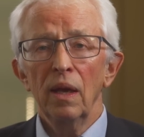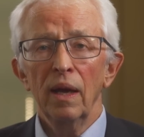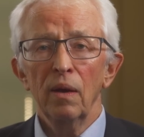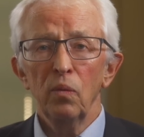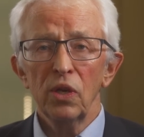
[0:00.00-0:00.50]

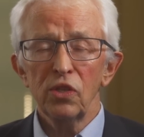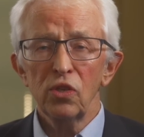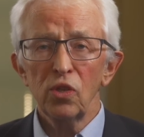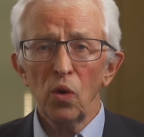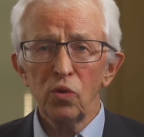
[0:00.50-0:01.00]
uh, was
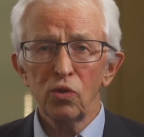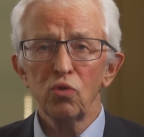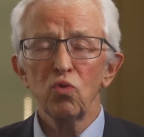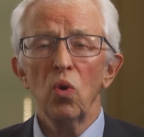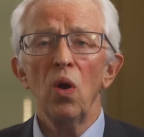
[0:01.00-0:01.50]
so
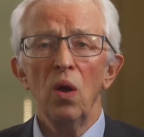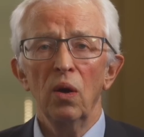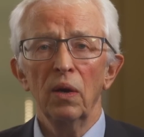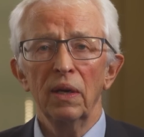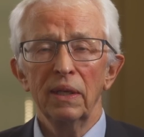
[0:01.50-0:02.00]

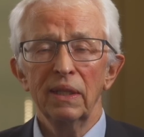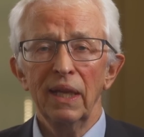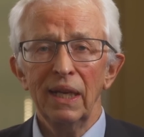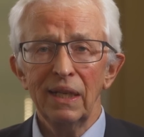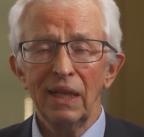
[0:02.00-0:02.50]
strong
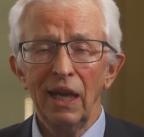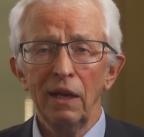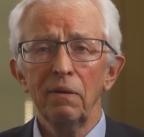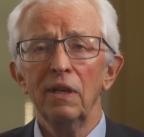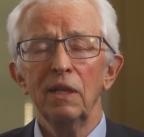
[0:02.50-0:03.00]
that it
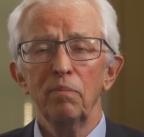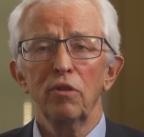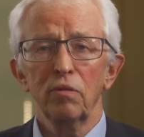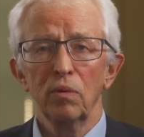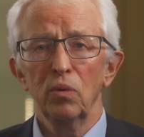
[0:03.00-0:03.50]
carried them
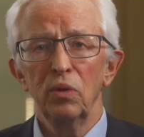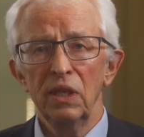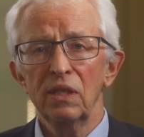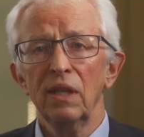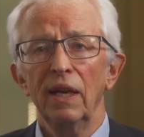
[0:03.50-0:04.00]
through
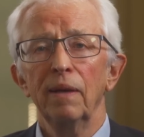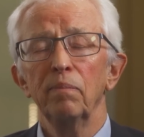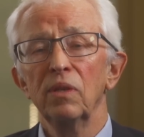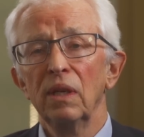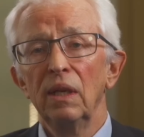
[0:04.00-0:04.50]
these
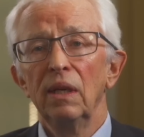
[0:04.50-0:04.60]
times